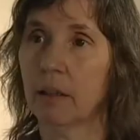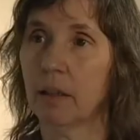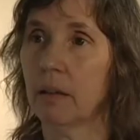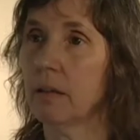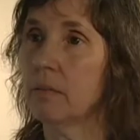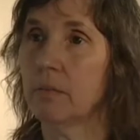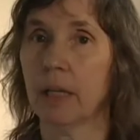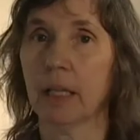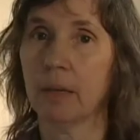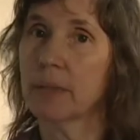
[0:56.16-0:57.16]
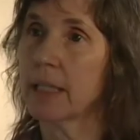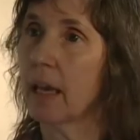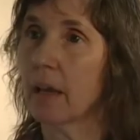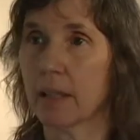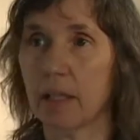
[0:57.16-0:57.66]
My name's
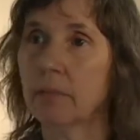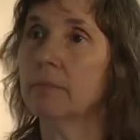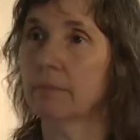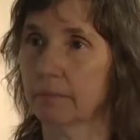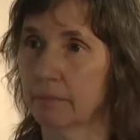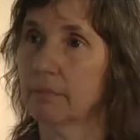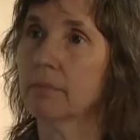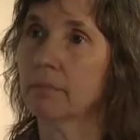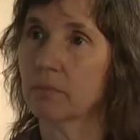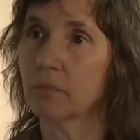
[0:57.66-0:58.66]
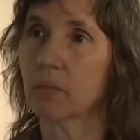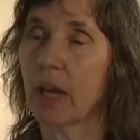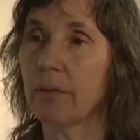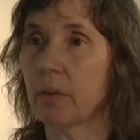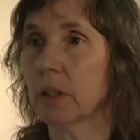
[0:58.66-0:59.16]
Kathy.
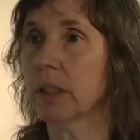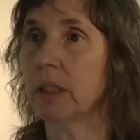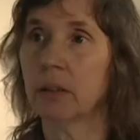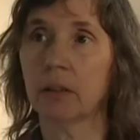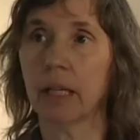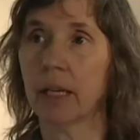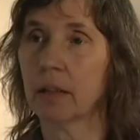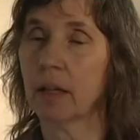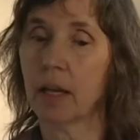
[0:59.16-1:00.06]
I've worked here at